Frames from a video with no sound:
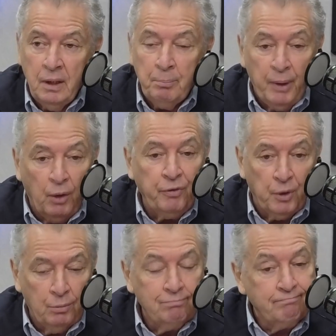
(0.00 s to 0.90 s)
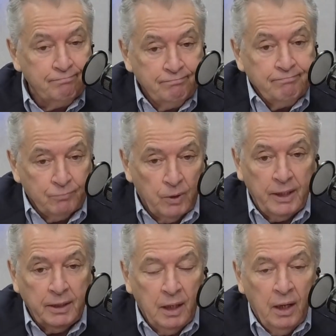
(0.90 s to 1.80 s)
Bellevue,
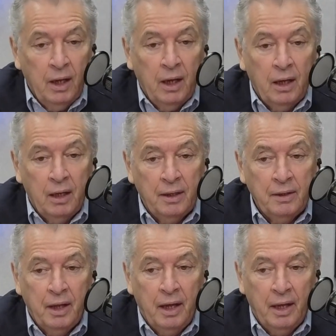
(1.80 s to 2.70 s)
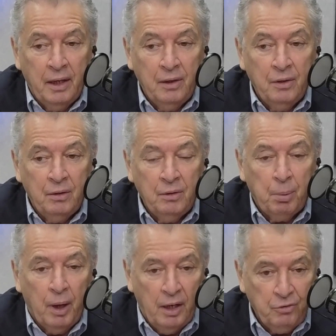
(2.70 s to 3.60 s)
right? And and De
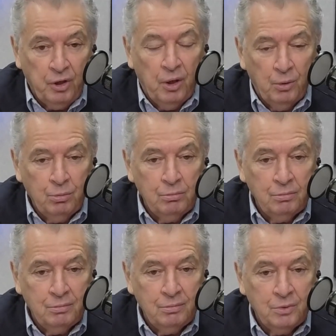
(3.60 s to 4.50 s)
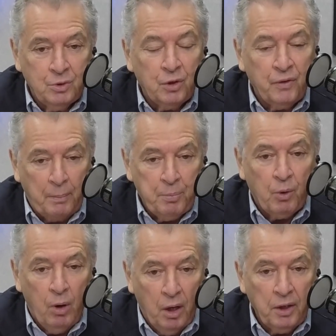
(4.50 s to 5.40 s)
Blasio took that
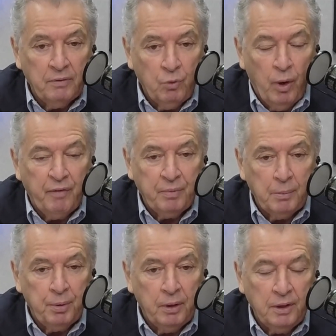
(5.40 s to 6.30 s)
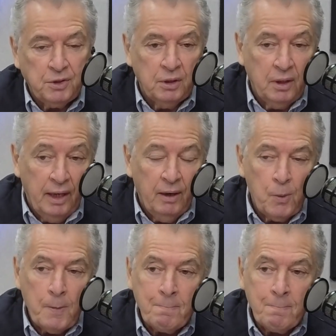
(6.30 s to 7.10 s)
prerogative away from the police, and now